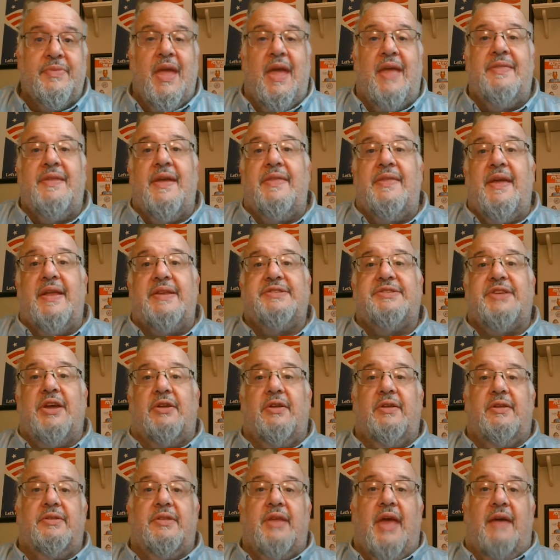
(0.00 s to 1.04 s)
And they then
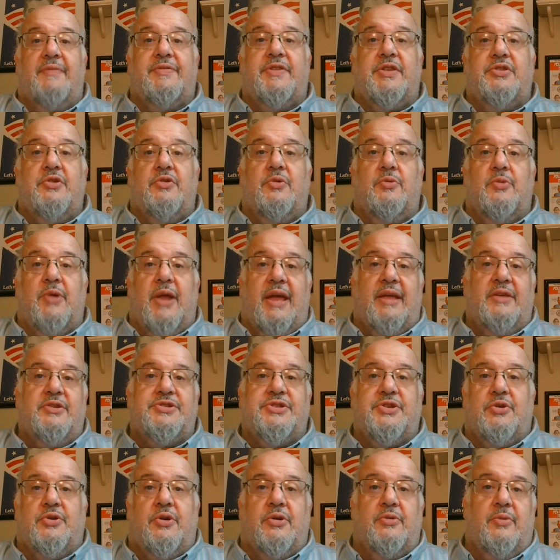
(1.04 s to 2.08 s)
start have to doing what I
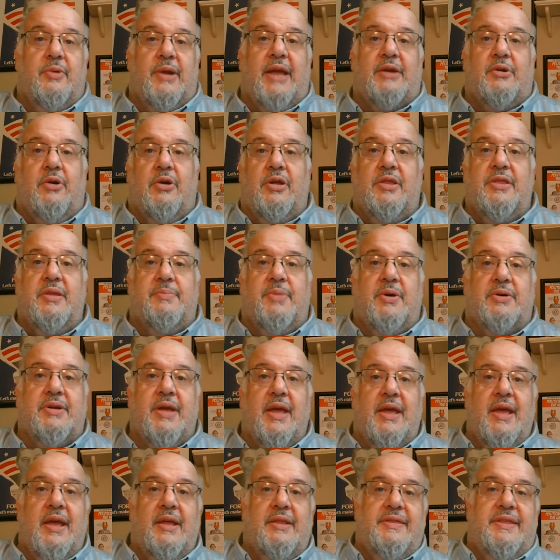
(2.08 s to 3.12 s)
used to call what I call in the book
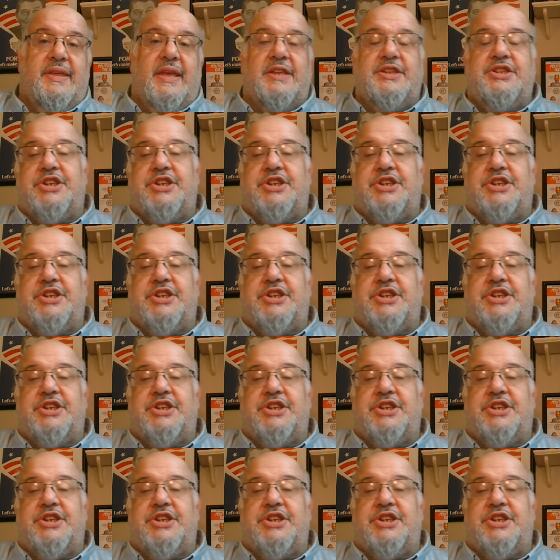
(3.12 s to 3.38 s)
the